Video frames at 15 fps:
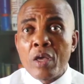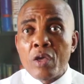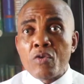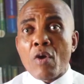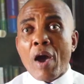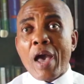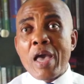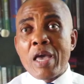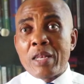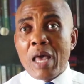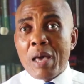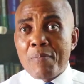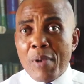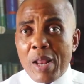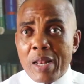you are
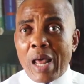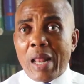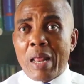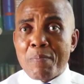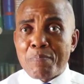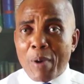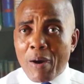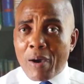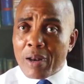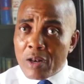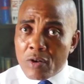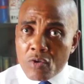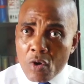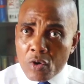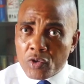enabling and
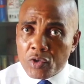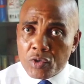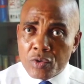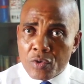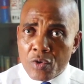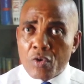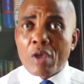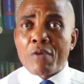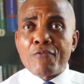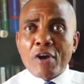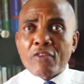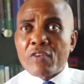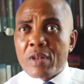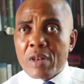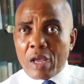empowering those,
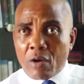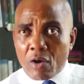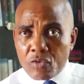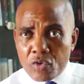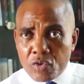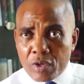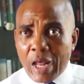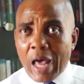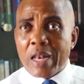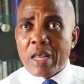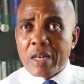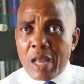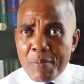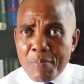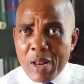reinforcing the constitution and
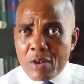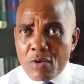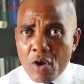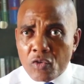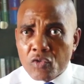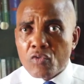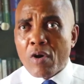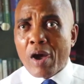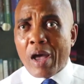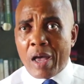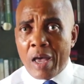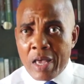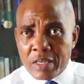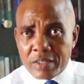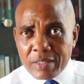enabling those who are
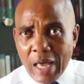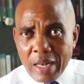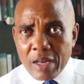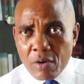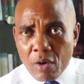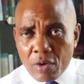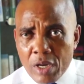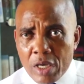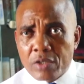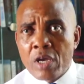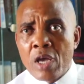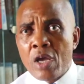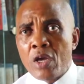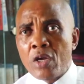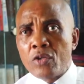standing on it
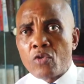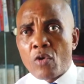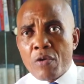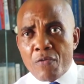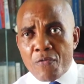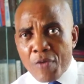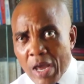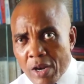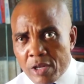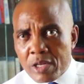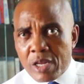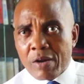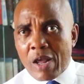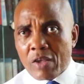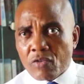to invade
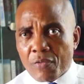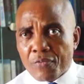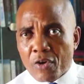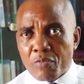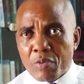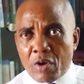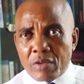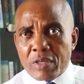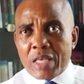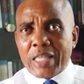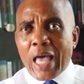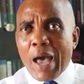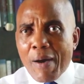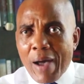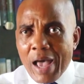the rest of us, because they
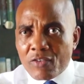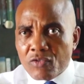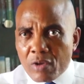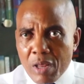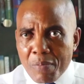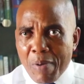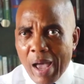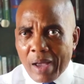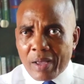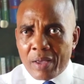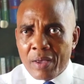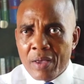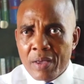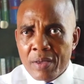tie our hands to the back